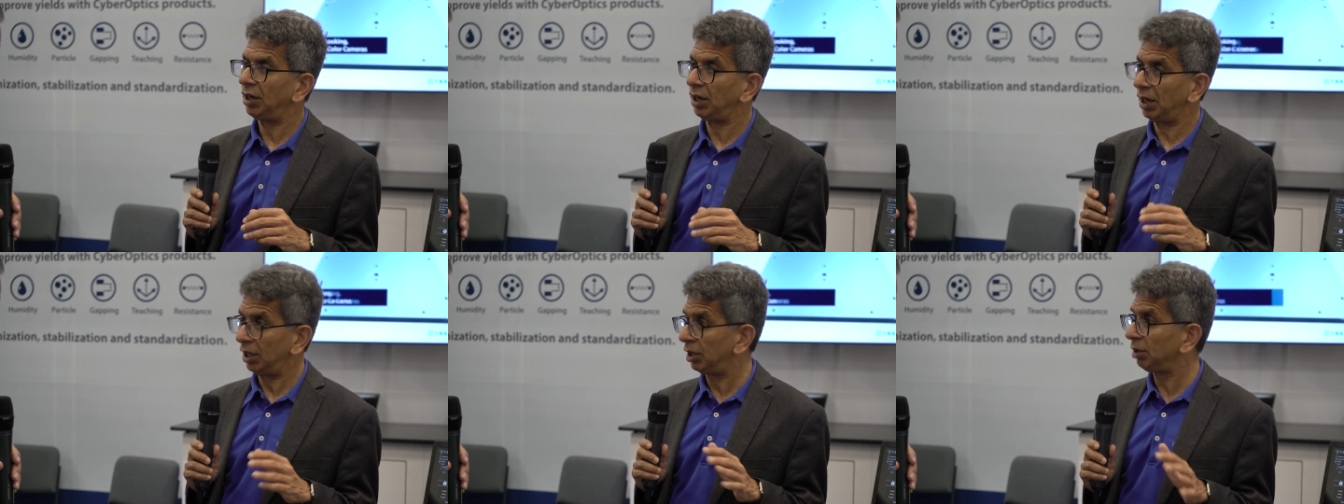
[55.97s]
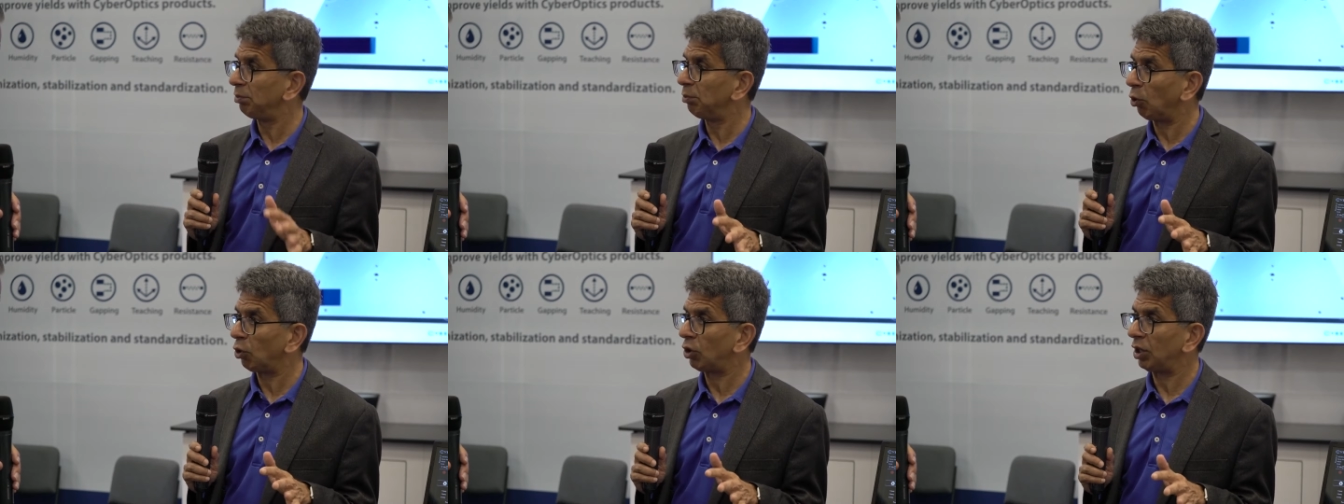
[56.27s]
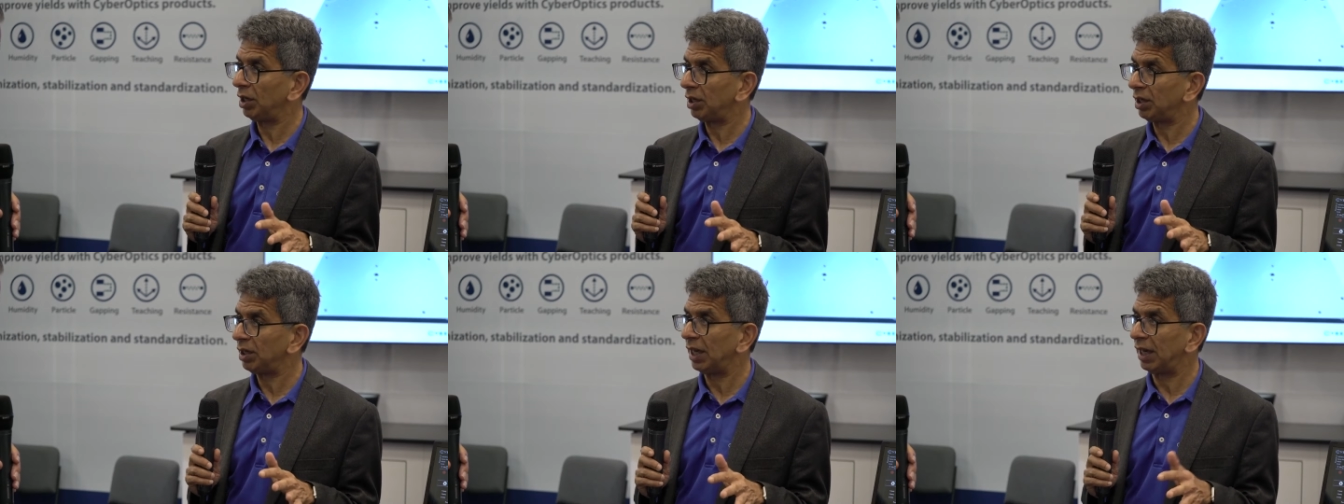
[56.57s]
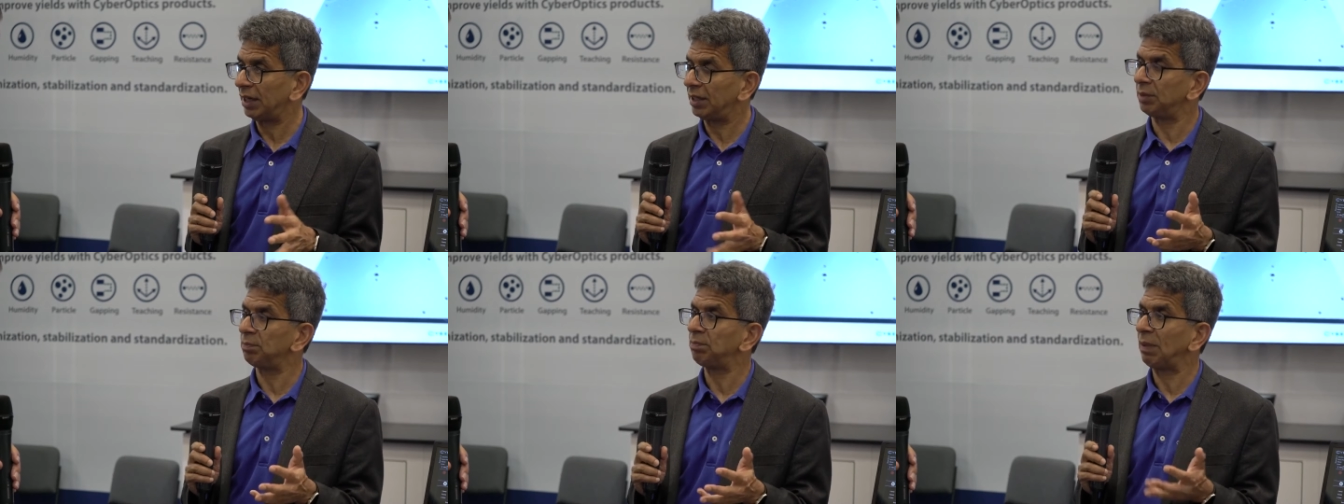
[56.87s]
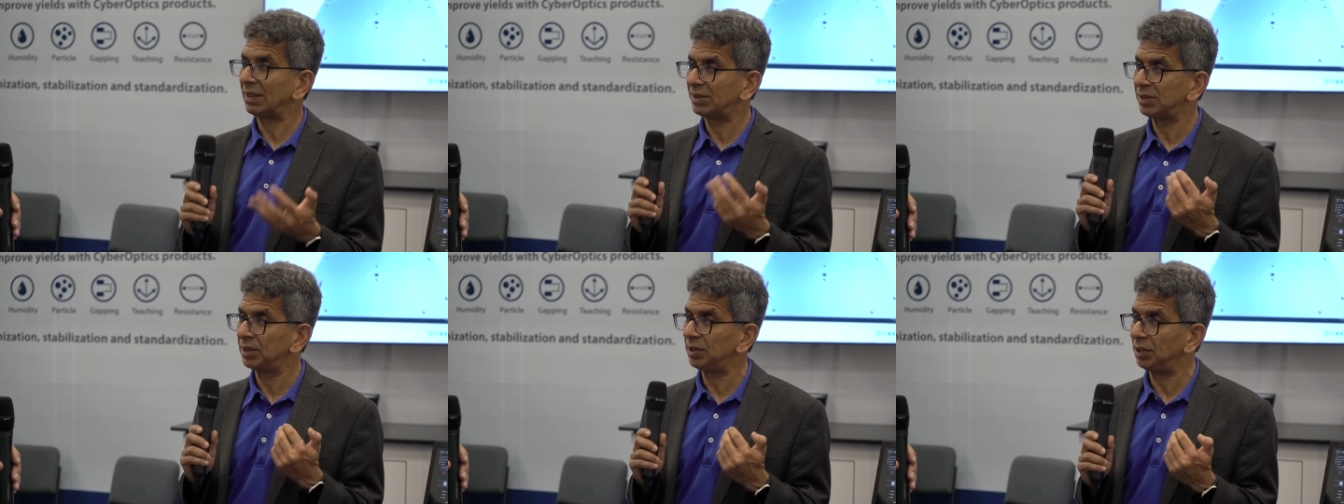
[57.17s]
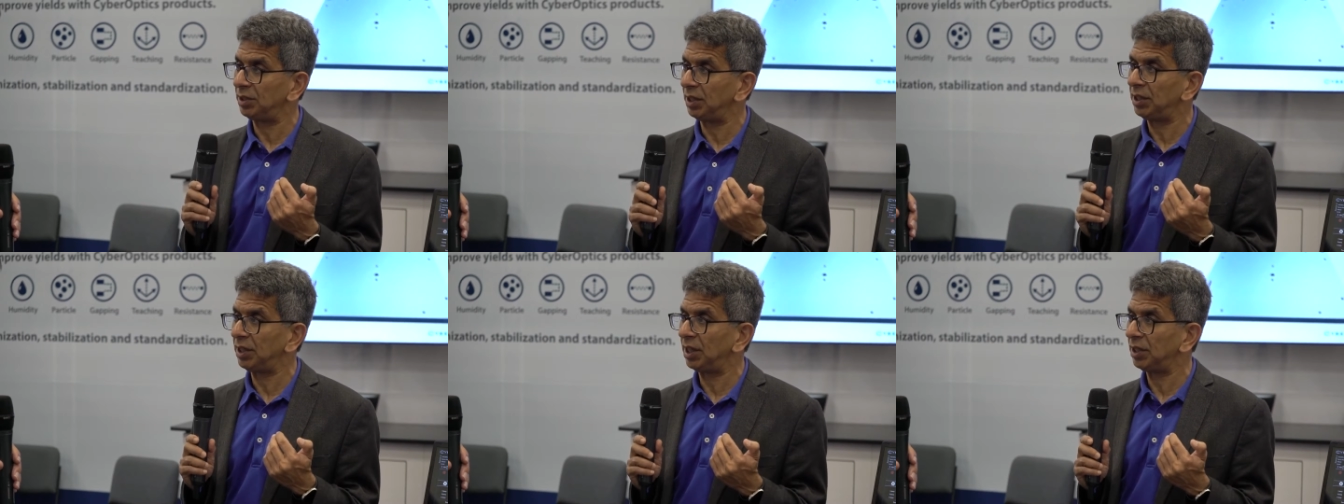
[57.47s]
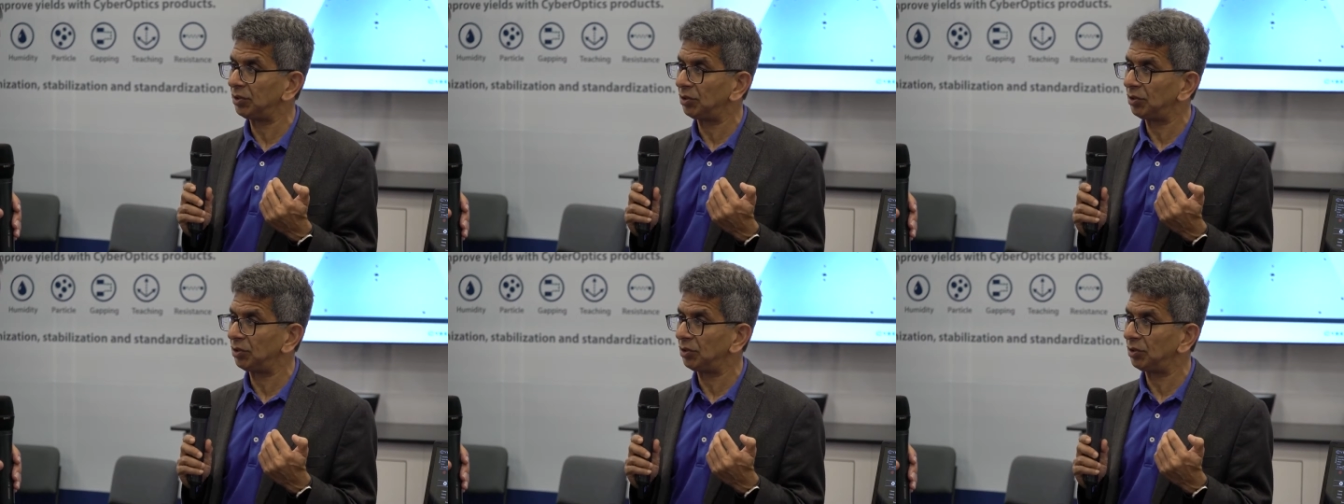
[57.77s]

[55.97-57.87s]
remotely, and then passing the data in